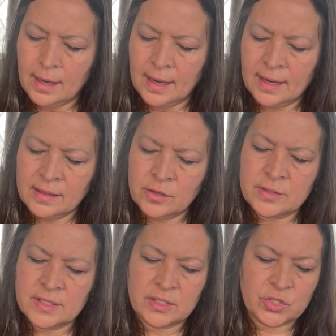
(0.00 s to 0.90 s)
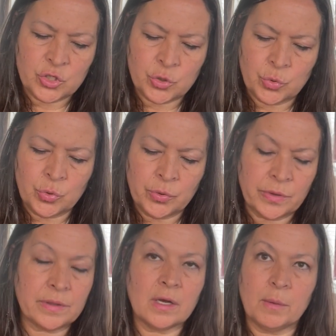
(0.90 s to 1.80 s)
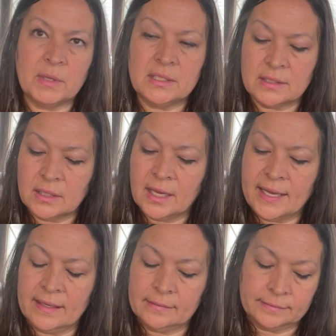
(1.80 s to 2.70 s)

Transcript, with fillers: And there's this truth coming to light